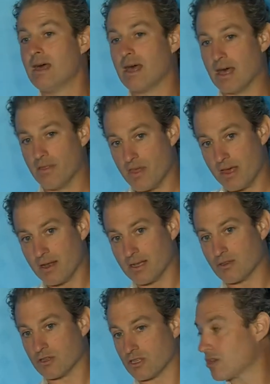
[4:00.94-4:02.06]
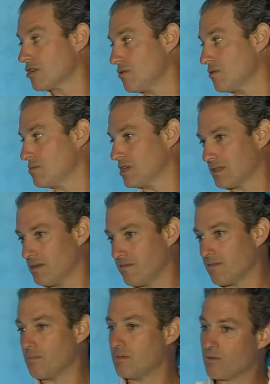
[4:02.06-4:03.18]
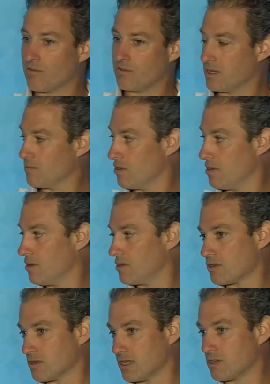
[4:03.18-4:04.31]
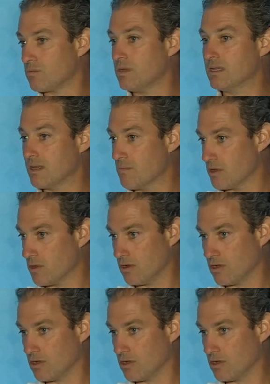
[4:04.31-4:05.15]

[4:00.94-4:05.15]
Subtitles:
and then as a secondary objective, be profitable so that to be independent,